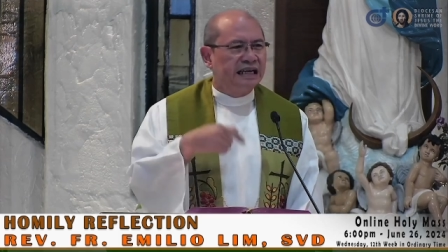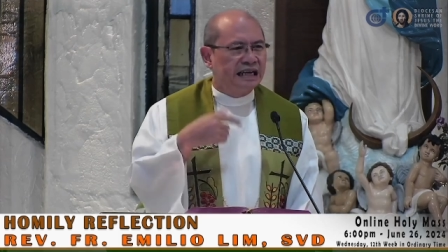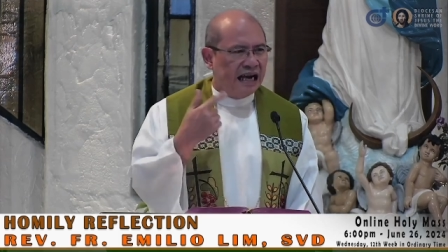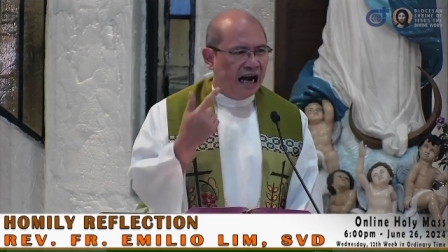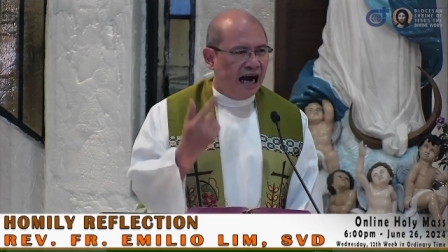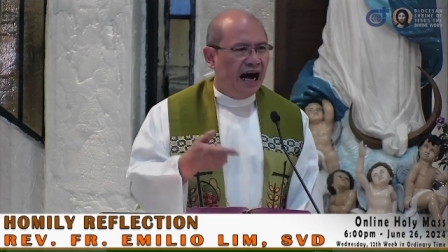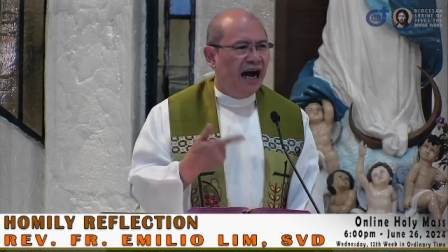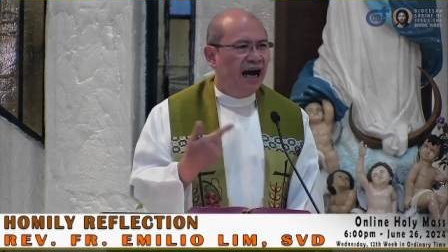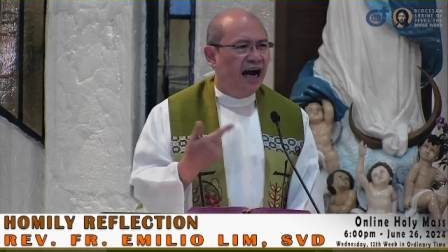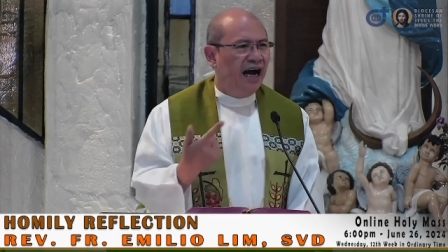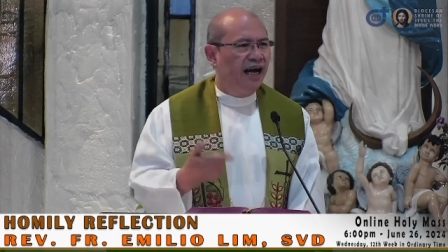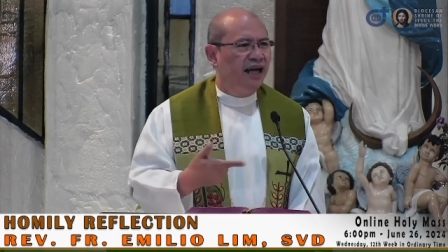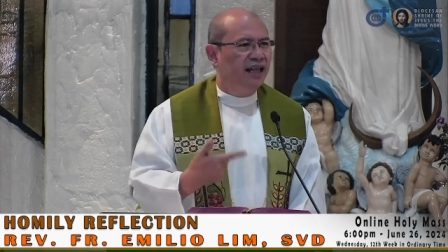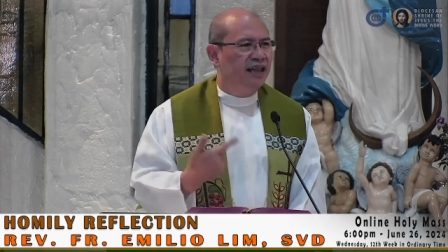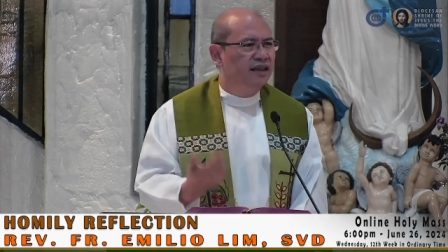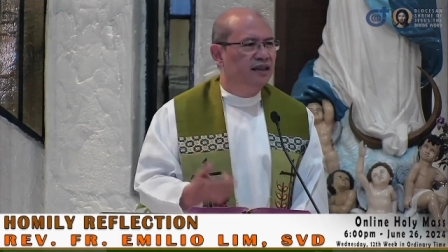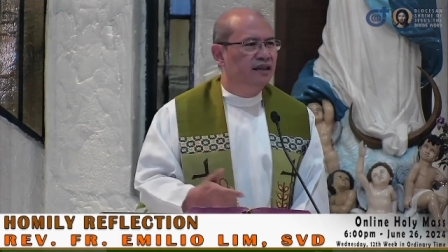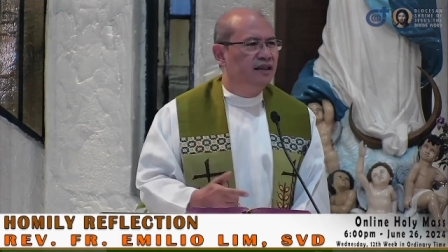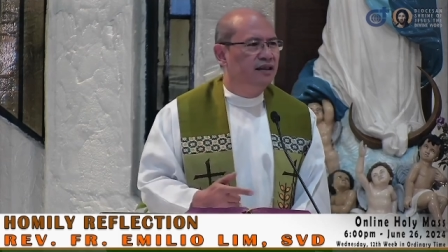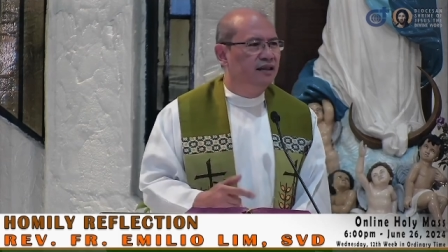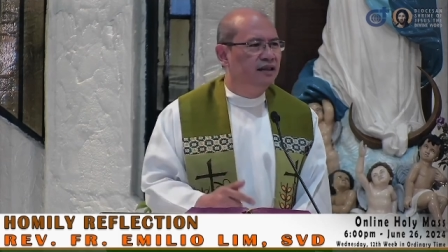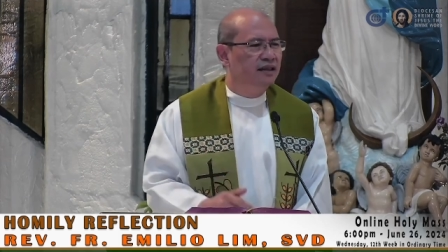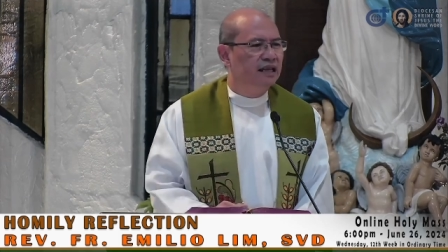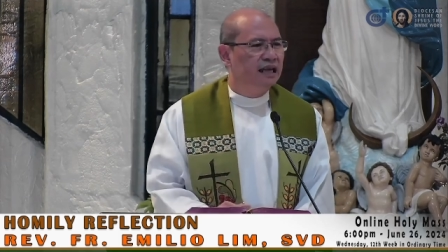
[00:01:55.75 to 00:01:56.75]
God,
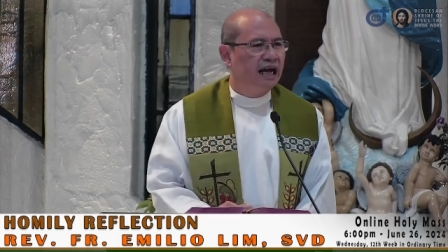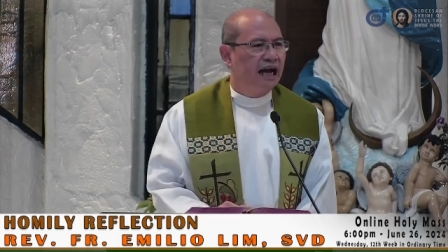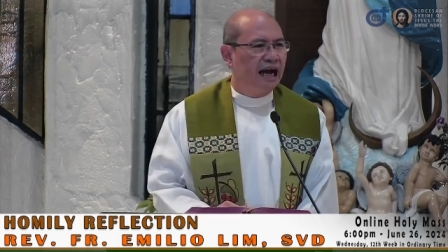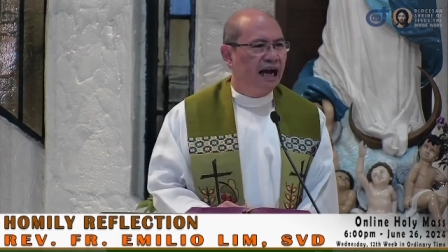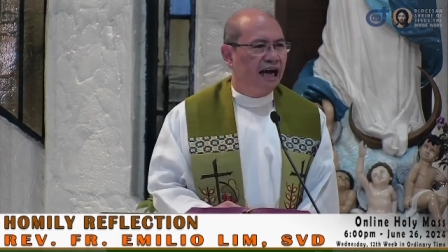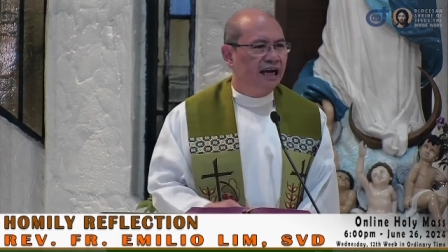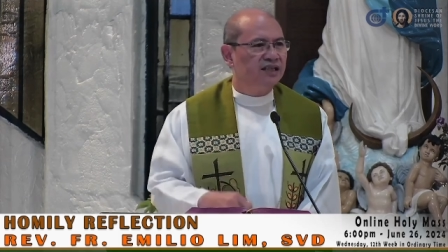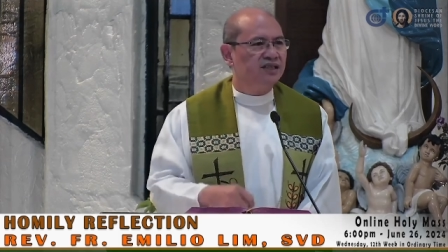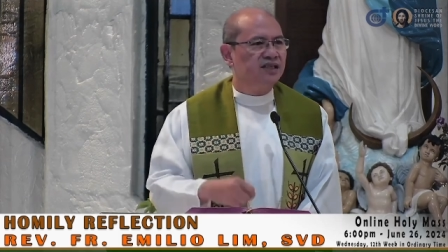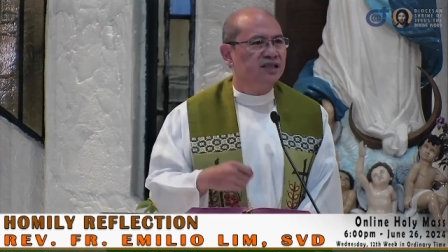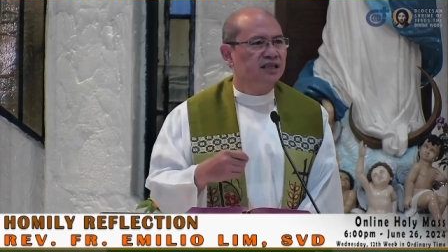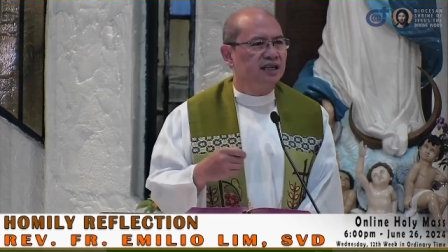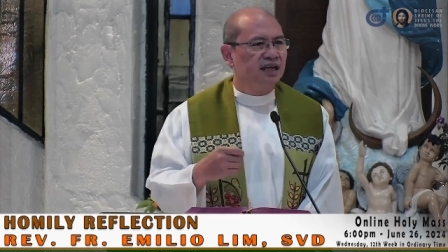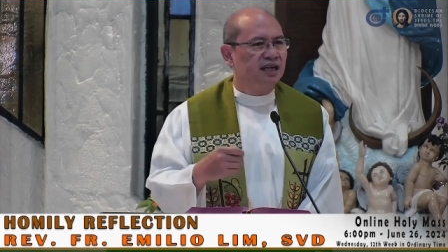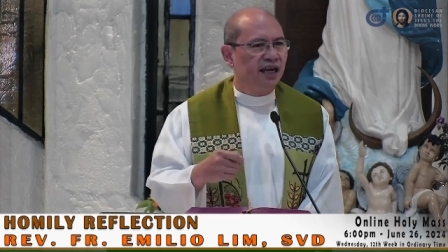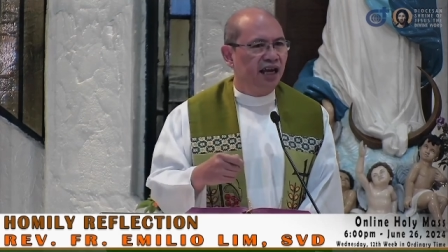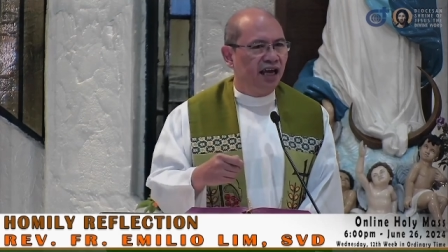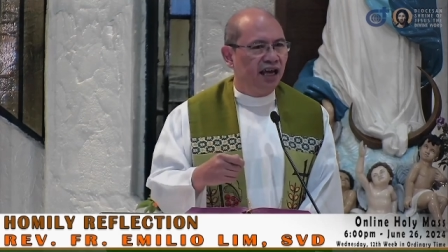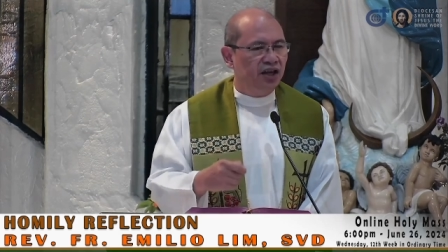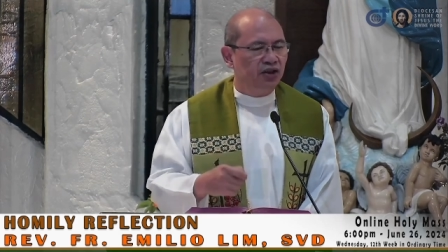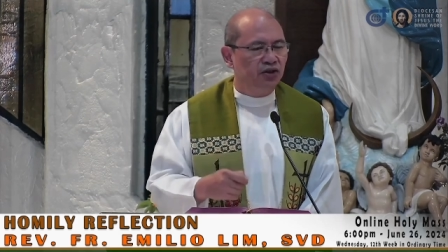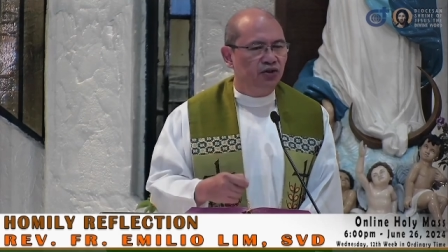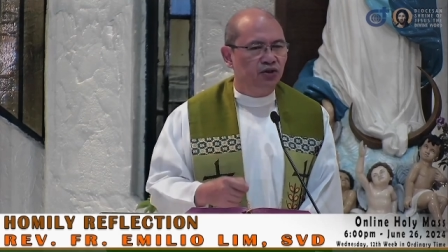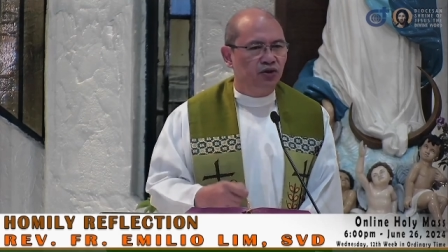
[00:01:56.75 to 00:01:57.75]
as
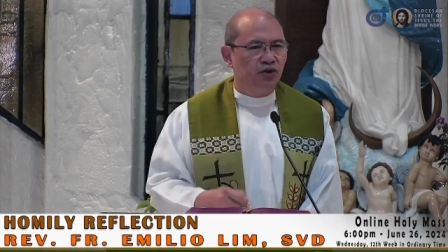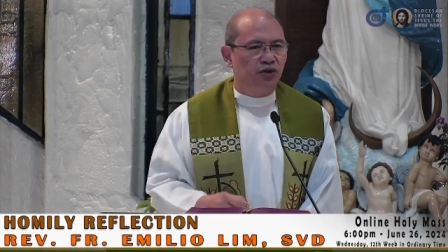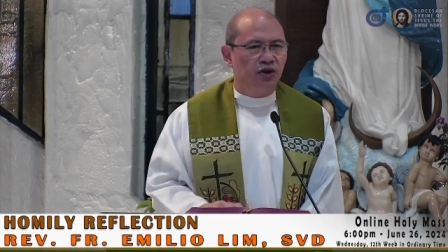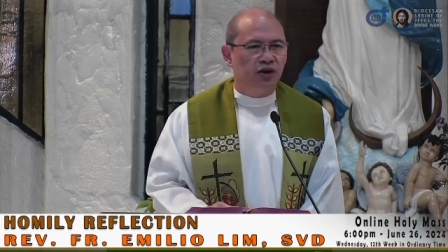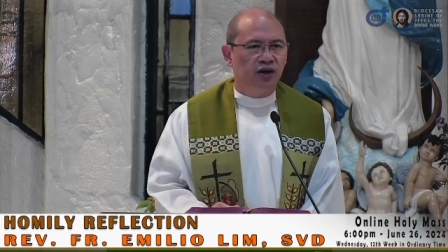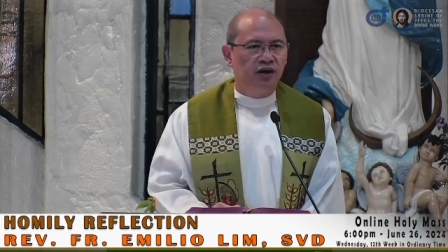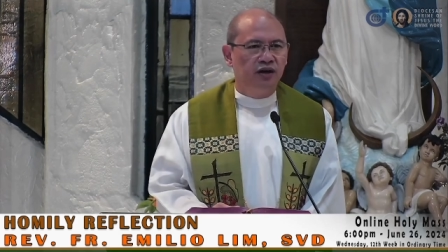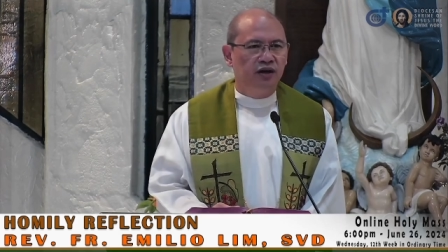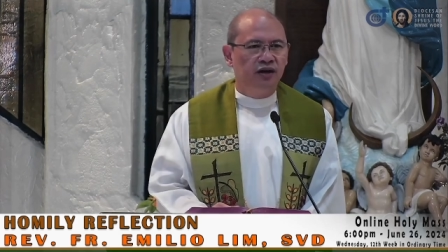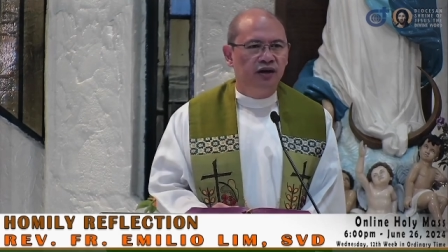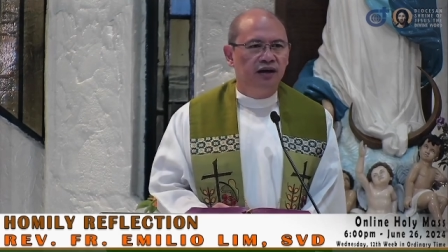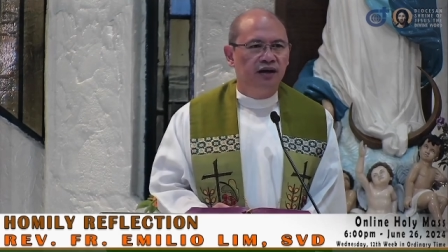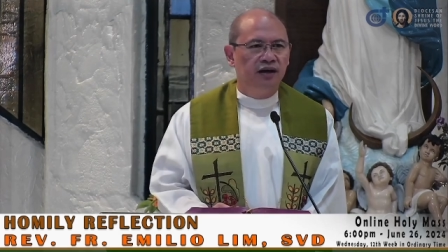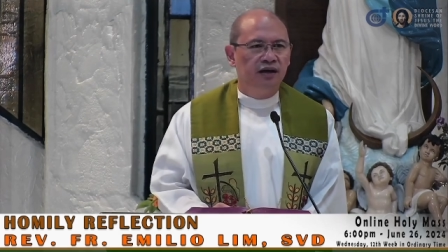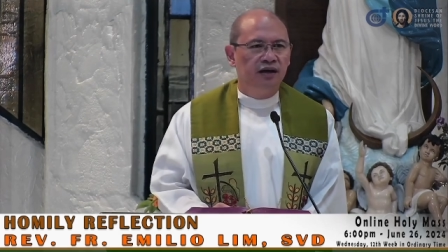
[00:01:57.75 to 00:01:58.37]
creator,